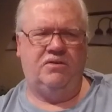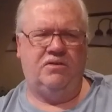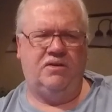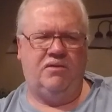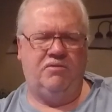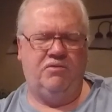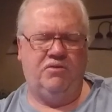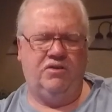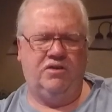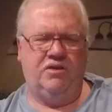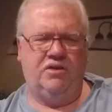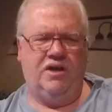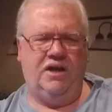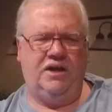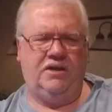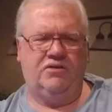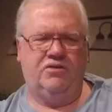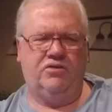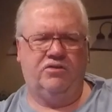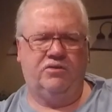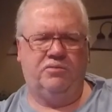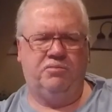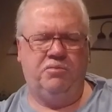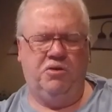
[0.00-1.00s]
I really liked
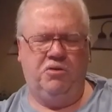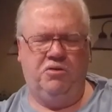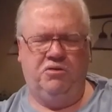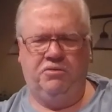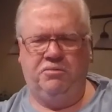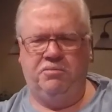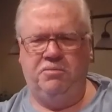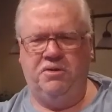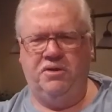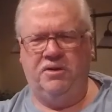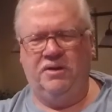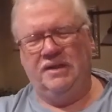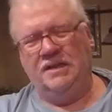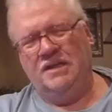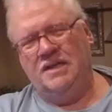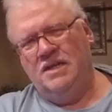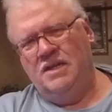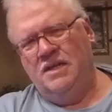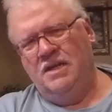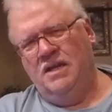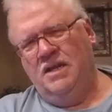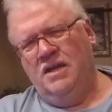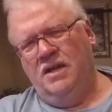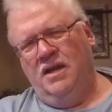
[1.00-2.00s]
those poles, but
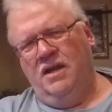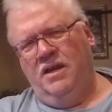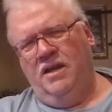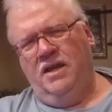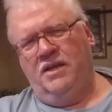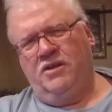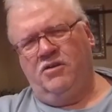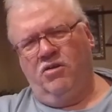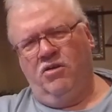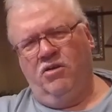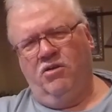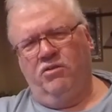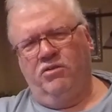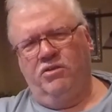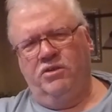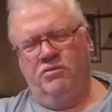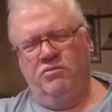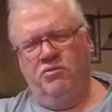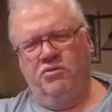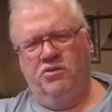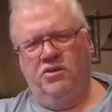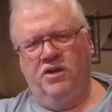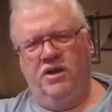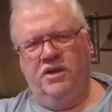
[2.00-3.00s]
they currently
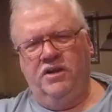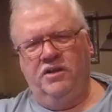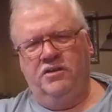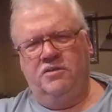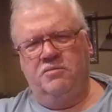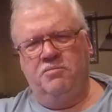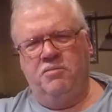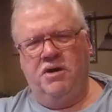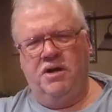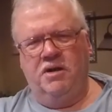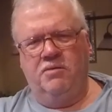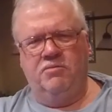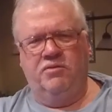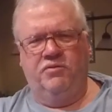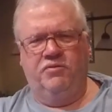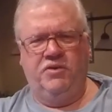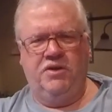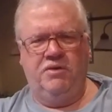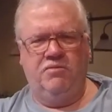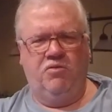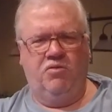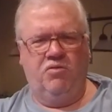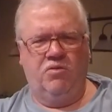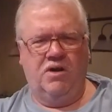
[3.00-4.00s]
reside at the bottom of
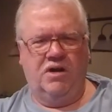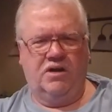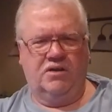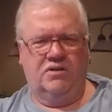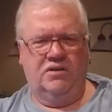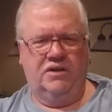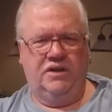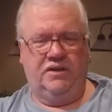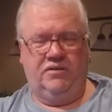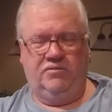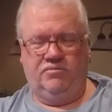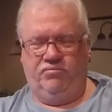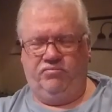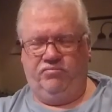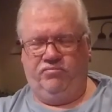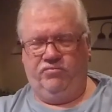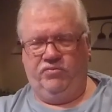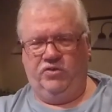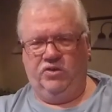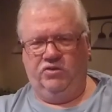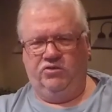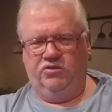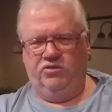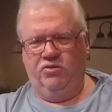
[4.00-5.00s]
Table Rock Lake.
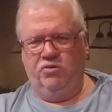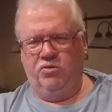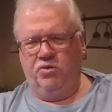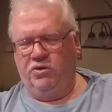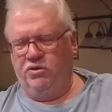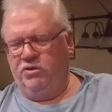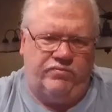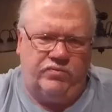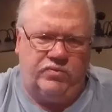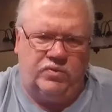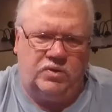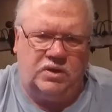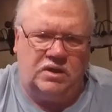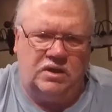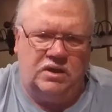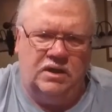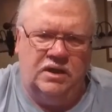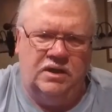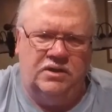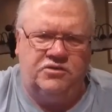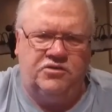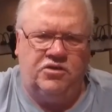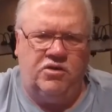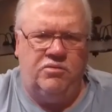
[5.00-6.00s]
Story later.
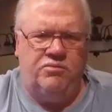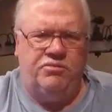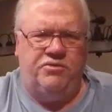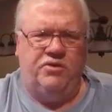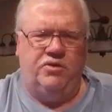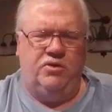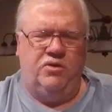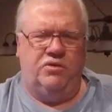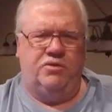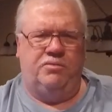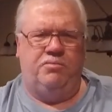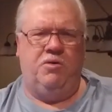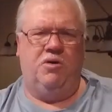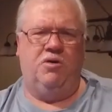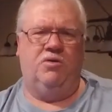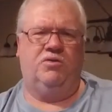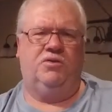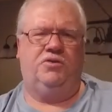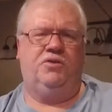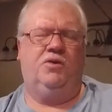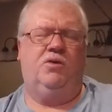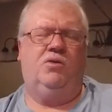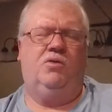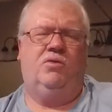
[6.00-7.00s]
In terms of those poles
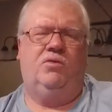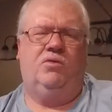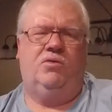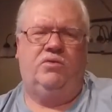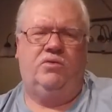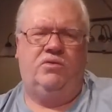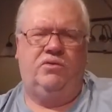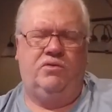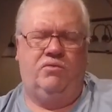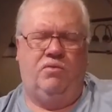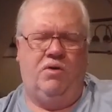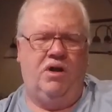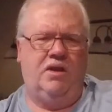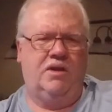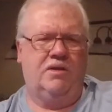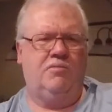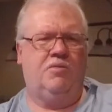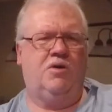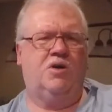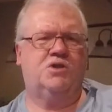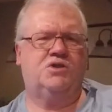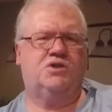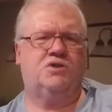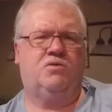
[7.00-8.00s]
though, the Wally
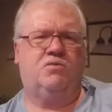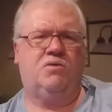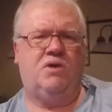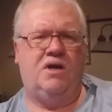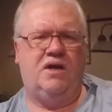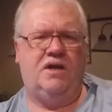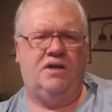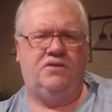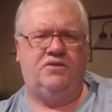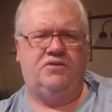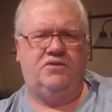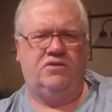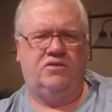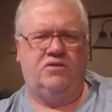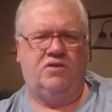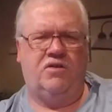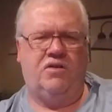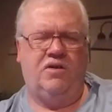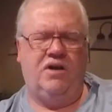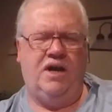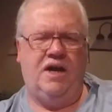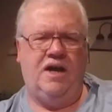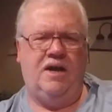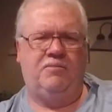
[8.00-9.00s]
Marshall rods are
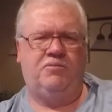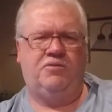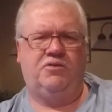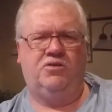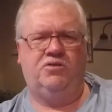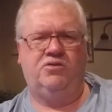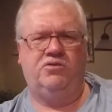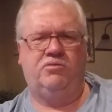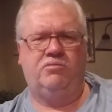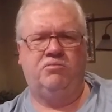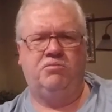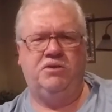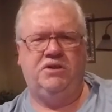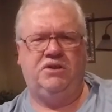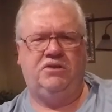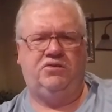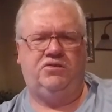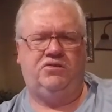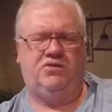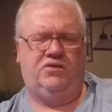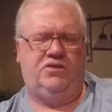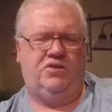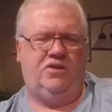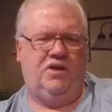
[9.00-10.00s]
absolute
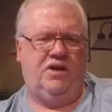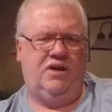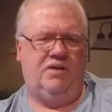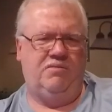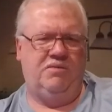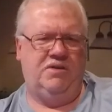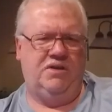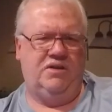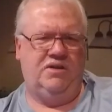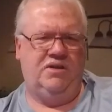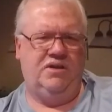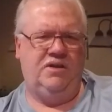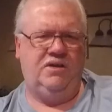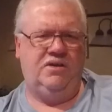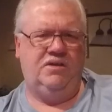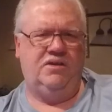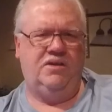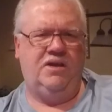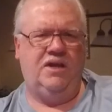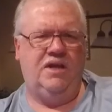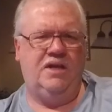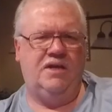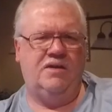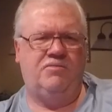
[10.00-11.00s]
beasts. I mean,
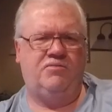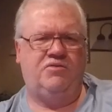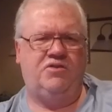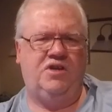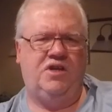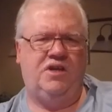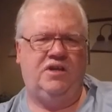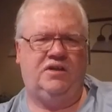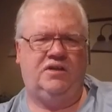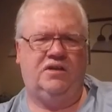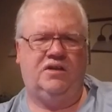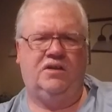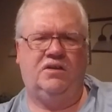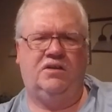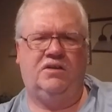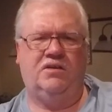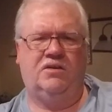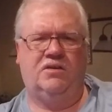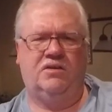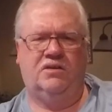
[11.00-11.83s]
they have taken